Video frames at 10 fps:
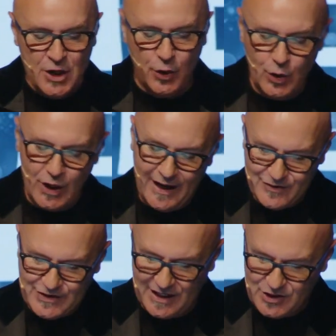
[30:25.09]
who
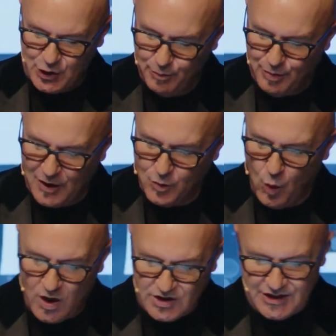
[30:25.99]
loves us, who blood
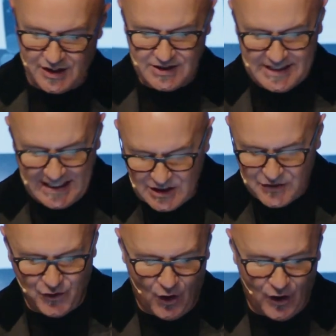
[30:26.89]
washed our sins
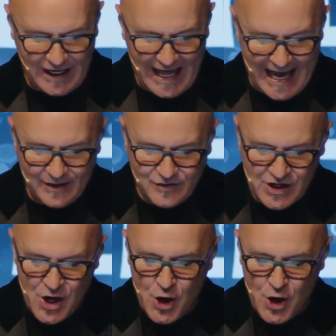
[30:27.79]
for our lives,